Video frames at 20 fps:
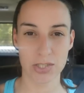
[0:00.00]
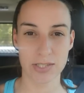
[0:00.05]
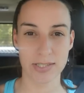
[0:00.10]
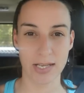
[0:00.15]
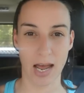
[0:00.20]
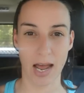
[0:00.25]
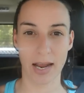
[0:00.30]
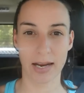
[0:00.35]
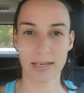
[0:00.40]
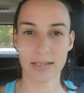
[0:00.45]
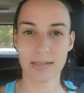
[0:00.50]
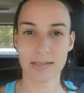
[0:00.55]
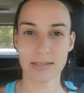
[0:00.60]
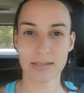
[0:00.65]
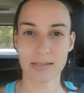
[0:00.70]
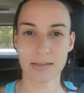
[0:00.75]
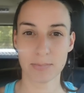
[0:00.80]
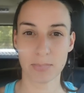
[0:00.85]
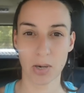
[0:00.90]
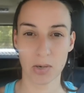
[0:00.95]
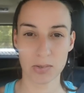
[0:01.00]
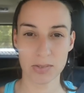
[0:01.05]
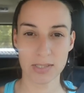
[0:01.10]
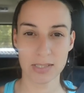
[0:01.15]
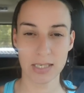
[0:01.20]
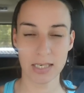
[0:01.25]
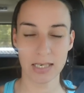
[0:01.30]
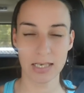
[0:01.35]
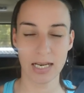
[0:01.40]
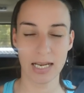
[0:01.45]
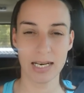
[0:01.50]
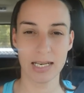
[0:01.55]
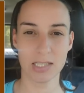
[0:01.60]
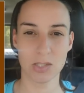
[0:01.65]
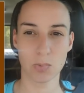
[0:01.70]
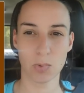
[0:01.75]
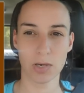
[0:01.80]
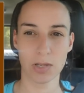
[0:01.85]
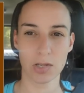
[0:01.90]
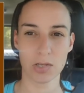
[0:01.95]
signs posted. And
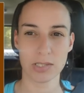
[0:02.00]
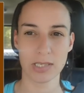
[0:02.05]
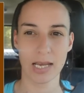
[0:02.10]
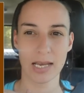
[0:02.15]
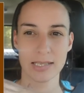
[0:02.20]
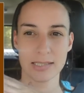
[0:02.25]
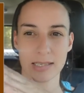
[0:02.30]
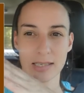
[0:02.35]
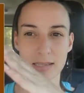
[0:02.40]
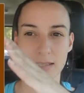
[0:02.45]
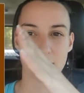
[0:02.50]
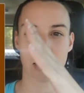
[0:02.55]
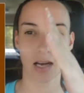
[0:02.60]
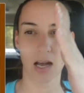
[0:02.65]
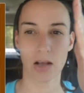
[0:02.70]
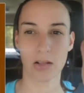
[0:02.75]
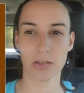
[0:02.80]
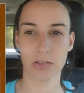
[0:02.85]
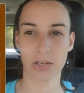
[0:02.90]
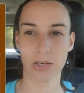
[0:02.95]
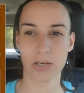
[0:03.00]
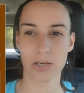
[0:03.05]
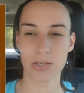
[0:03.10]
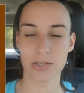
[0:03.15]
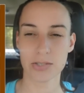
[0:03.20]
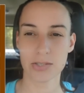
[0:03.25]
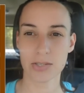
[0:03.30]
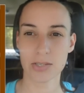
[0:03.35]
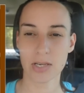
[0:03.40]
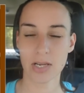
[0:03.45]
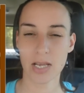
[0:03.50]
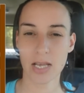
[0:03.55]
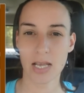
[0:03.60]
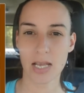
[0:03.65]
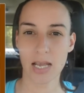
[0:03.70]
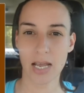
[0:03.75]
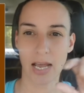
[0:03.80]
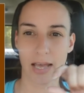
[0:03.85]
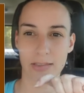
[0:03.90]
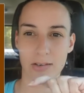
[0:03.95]
it's one of those that has like the colors
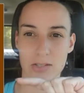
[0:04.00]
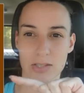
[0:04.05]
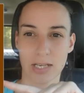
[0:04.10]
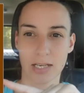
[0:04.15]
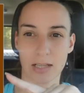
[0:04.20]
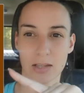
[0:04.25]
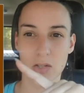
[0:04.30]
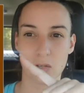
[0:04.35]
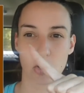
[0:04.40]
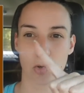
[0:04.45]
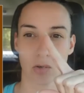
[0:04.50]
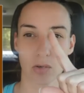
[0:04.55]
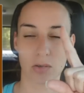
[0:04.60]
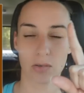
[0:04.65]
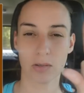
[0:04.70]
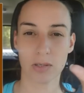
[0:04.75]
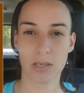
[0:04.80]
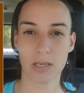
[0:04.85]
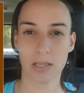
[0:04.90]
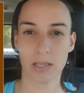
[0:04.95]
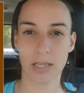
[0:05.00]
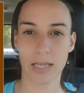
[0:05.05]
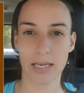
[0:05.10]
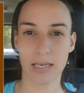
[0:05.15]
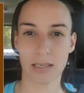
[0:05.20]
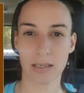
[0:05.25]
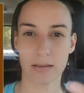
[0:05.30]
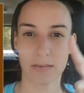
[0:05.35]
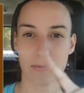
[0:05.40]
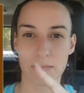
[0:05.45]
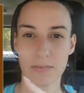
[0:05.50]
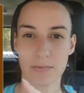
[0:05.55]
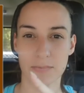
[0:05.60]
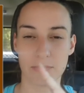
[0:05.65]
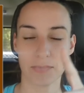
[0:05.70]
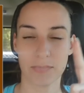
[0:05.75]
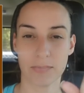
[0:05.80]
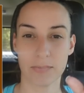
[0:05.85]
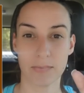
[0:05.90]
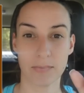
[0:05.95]
and there's like a little like
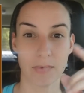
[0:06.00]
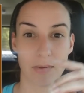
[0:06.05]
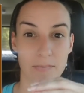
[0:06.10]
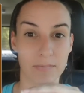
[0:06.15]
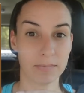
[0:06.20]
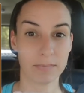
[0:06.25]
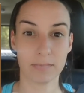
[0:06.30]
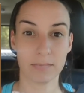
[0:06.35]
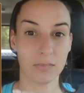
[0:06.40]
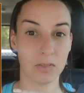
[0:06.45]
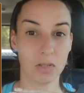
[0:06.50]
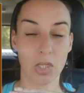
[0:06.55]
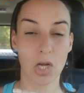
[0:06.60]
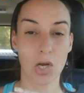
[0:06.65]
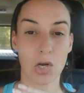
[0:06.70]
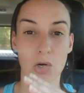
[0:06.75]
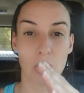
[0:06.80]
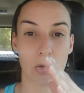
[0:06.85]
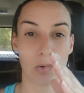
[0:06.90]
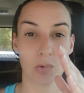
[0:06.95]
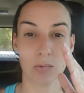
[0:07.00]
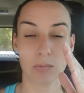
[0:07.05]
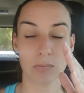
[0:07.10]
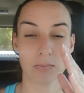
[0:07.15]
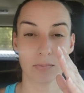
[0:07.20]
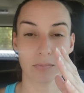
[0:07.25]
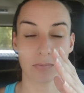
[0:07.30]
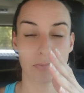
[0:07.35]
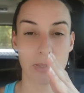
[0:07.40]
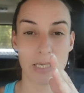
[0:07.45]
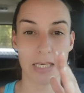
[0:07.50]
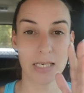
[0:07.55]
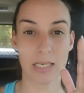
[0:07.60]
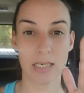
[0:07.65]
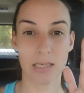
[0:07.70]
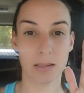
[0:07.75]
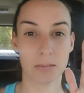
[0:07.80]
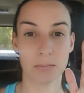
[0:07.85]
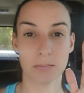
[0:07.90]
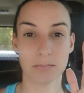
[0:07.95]
low,
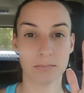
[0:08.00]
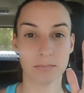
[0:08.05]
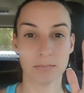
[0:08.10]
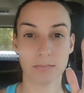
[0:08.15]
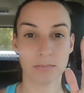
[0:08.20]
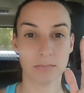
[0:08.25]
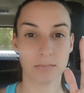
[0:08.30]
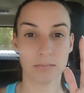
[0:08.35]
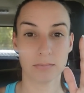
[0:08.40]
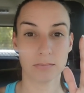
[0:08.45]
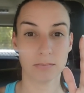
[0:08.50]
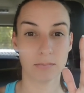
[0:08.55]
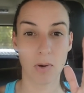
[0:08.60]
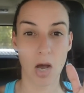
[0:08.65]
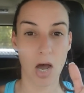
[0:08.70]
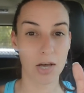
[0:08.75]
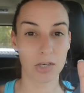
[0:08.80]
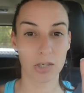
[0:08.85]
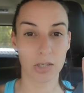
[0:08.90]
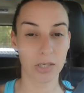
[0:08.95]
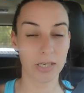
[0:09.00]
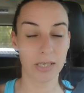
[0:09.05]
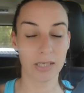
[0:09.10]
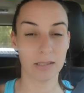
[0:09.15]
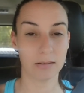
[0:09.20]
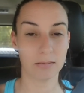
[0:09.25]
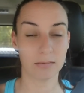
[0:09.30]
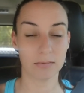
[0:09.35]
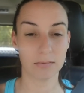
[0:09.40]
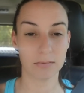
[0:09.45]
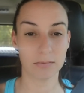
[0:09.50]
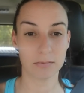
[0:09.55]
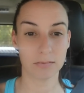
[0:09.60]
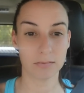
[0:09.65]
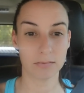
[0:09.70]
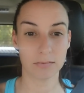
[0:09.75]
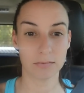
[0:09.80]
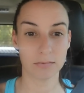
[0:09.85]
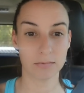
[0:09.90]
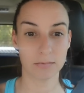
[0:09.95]
medium, moderate,
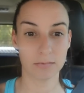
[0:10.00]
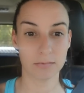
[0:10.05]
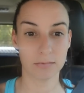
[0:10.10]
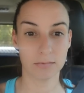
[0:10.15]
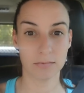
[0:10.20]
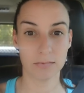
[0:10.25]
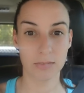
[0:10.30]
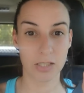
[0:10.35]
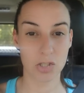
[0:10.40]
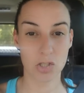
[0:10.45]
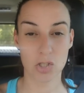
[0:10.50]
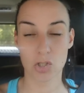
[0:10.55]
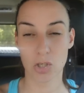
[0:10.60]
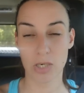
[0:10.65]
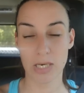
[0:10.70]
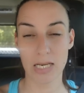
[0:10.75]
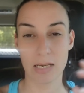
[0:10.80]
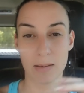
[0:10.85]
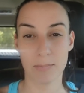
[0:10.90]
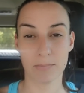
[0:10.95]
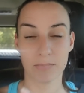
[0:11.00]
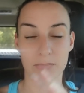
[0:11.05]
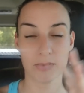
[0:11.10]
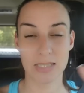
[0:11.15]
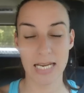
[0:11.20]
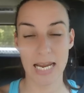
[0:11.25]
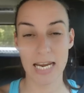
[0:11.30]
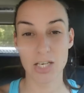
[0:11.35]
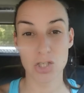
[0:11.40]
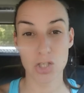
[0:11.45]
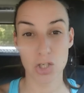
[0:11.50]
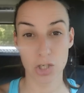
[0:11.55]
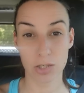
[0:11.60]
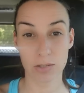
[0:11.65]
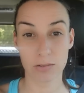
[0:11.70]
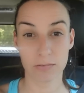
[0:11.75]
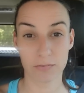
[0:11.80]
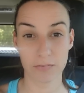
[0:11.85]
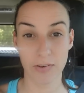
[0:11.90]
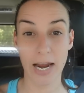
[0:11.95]
extreme
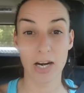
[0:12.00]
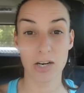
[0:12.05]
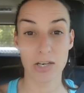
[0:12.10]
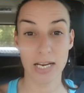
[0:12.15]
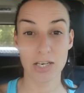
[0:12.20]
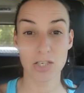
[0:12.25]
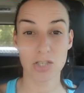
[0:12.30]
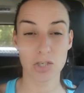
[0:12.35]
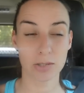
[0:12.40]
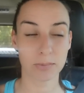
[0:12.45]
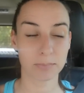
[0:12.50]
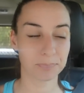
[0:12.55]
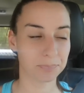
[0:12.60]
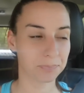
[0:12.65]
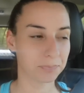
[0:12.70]
danger, fire danger.